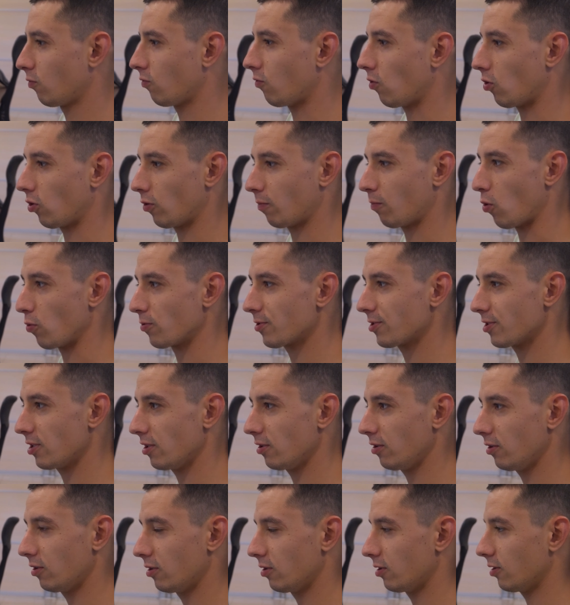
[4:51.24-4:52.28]
for
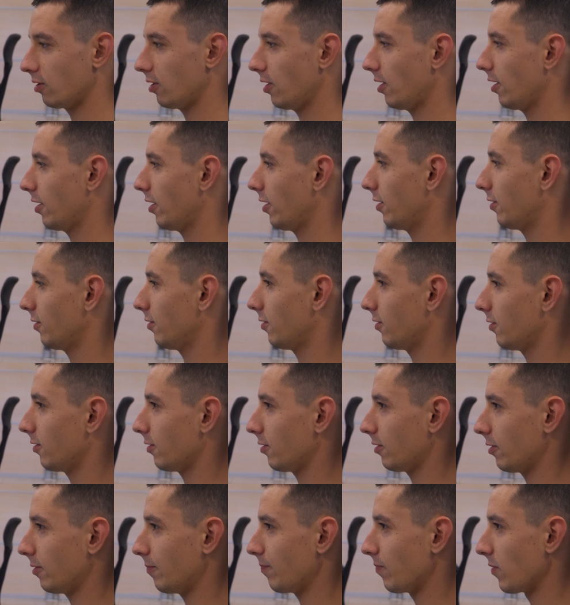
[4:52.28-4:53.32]
posting, and
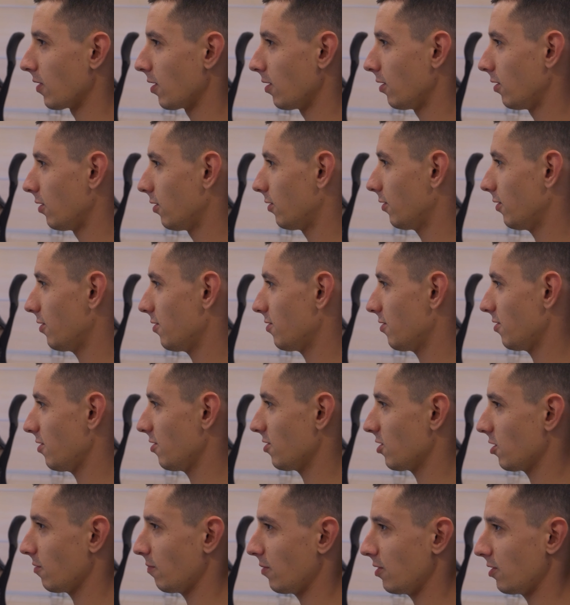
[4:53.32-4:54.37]
this
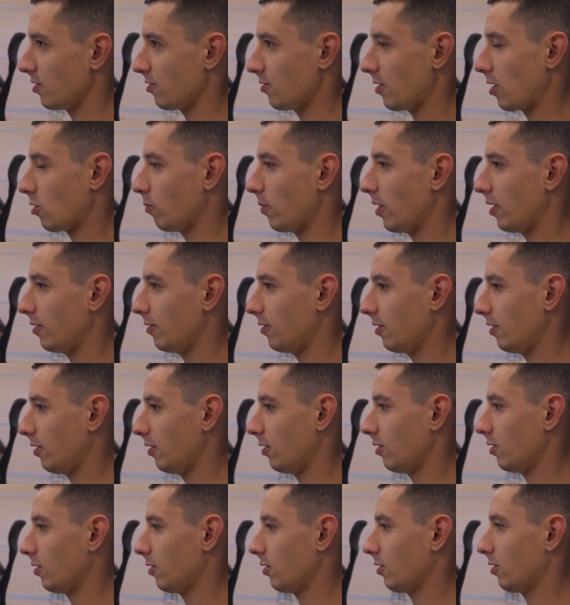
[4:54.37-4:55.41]
system is
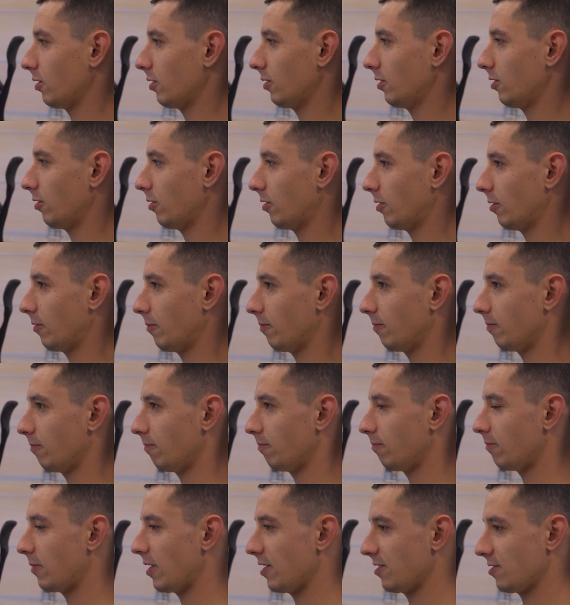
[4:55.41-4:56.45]
recommending the
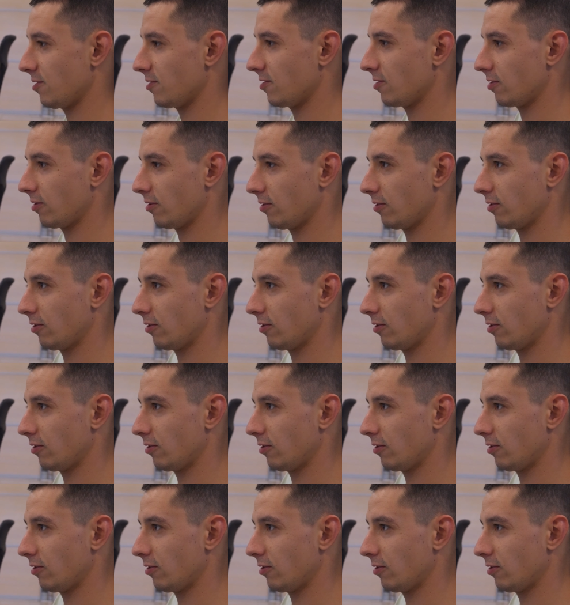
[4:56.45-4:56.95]
best